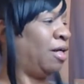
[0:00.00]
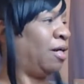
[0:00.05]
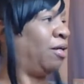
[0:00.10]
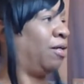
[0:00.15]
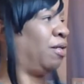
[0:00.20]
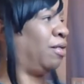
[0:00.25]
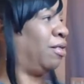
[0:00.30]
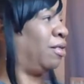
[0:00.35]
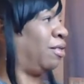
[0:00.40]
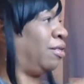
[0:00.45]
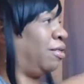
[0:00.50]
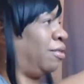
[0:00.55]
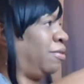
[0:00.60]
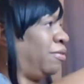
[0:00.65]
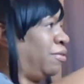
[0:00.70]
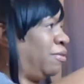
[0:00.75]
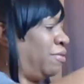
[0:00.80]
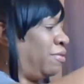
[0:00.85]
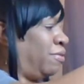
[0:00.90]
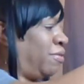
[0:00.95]

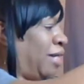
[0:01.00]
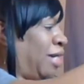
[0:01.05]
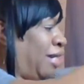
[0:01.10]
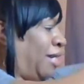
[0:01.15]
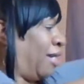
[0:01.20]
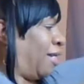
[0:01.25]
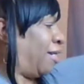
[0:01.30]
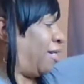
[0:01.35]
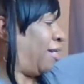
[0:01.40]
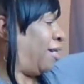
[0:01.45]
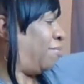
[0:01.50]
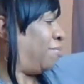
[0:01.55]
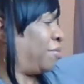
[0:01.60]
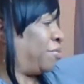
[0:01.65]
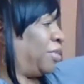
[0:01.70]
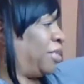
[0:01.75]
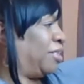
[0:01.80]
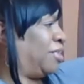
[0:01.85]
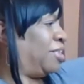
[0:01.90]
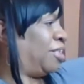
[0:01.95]
Oh, and it comes
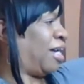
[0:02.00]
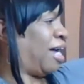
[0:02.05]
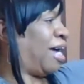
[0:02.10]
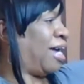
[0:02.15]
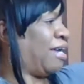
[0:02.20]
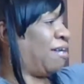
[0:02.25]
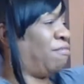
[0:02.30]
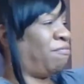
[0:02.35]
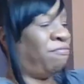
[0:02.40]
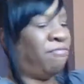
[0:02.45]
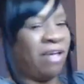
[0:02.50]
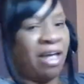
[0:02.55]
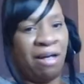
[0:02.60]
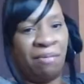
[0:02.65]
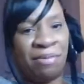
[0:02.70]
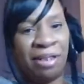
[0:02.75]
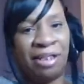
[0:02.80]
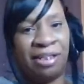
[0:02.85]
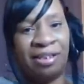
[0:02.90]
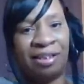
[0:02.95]
with a giant
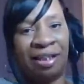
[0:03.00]
family